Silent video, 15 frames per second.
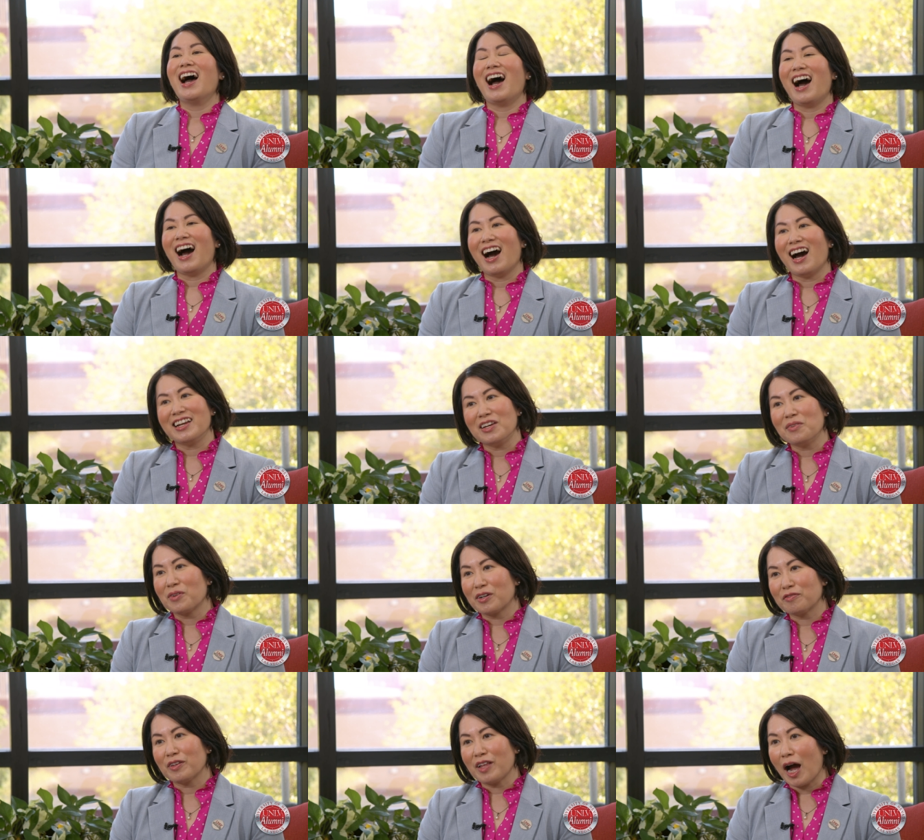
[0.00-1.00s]
Uh, and he
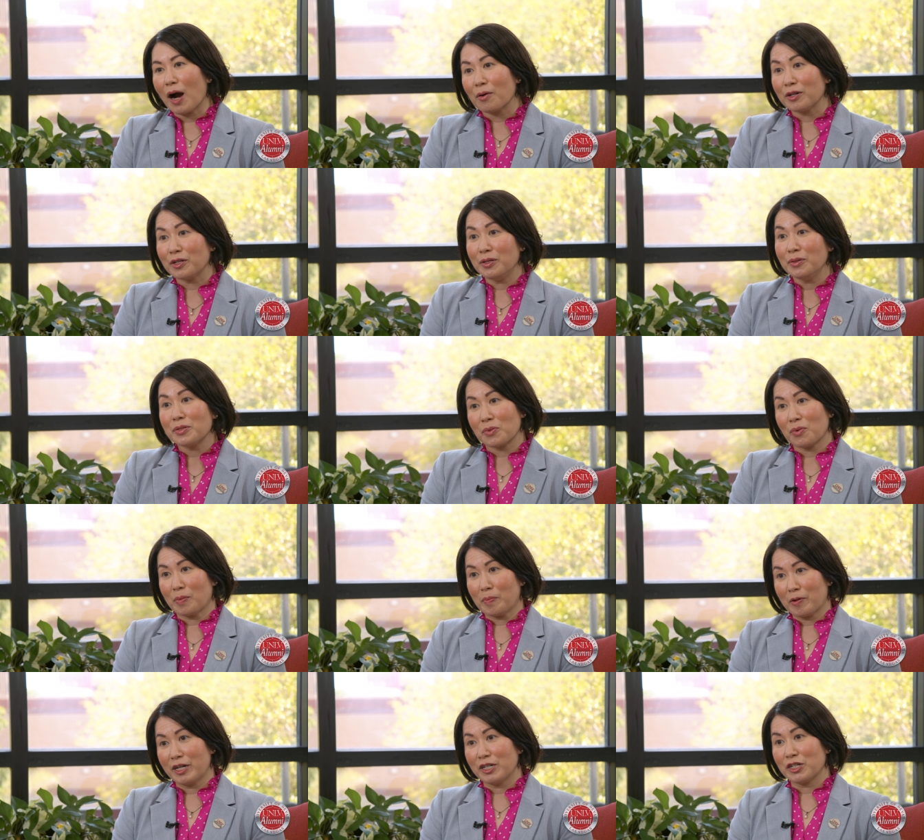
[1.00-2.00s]
worked for the Howard Hughes
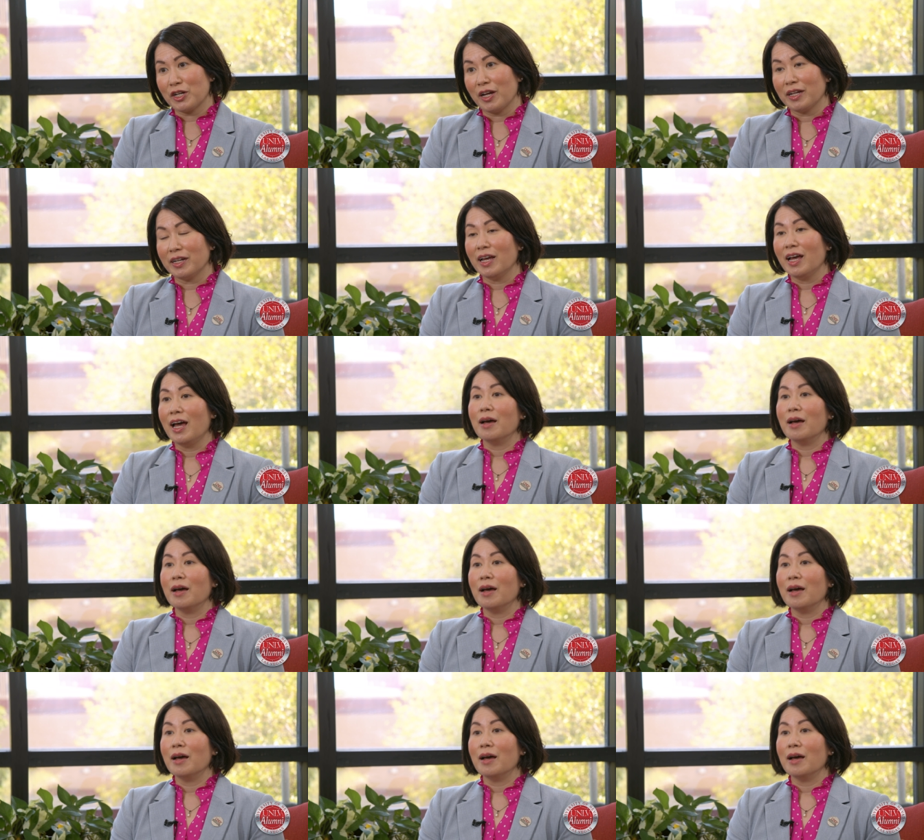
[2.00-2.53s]
Corporation,